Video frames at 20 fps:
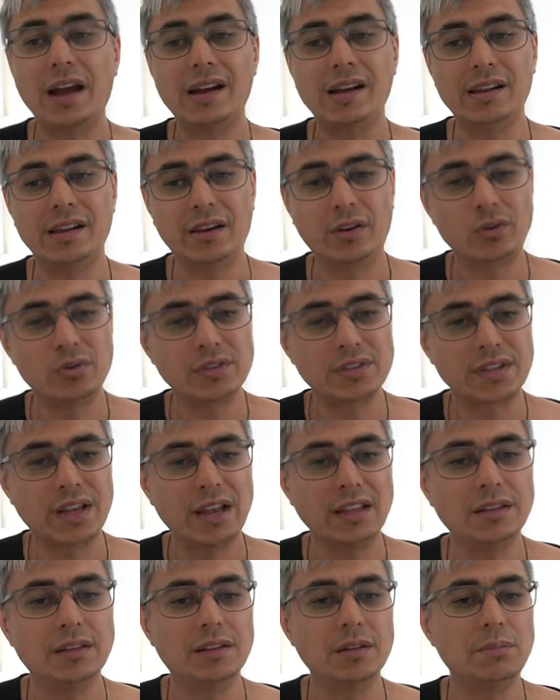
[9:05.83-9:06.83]

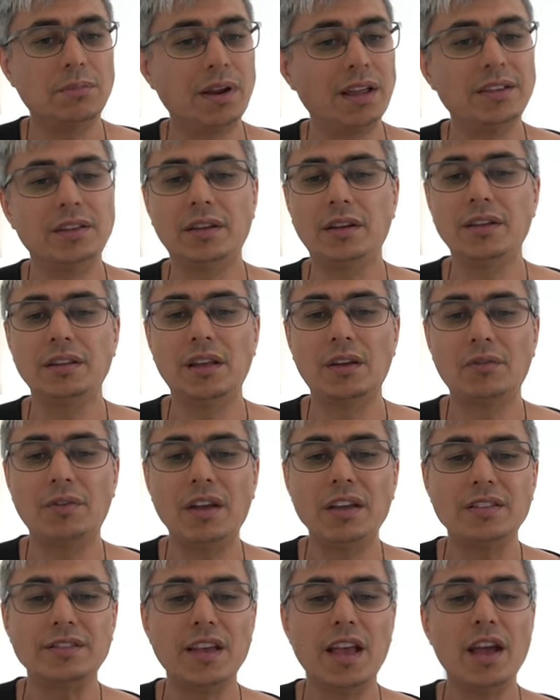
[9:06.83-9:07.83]
alongside the Blender
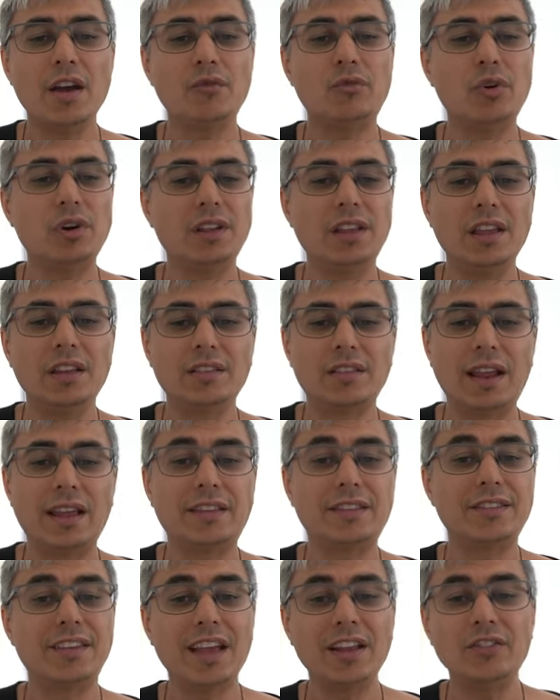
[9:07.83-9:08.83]
interface for things
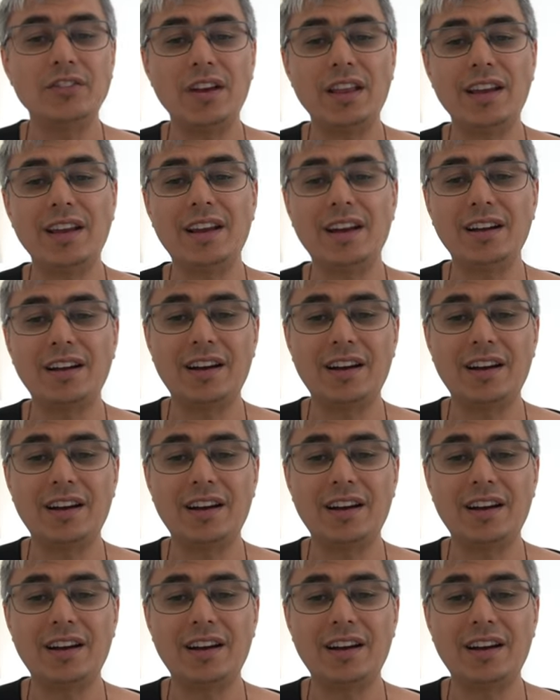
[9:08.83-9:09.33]
like scheduling,